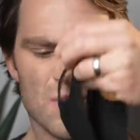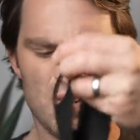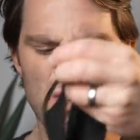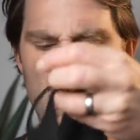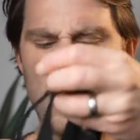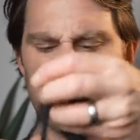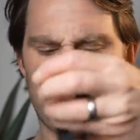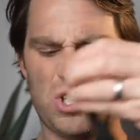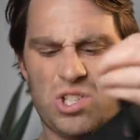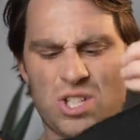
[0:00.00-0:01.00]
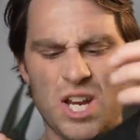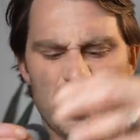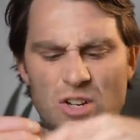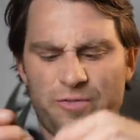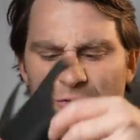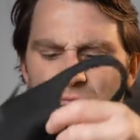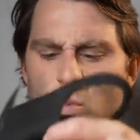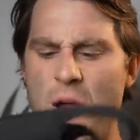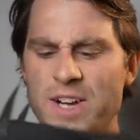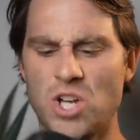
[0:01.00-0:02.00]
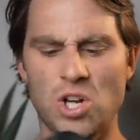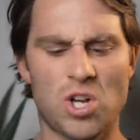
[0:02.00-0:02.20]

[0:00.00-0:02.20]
What? Stinks of wanker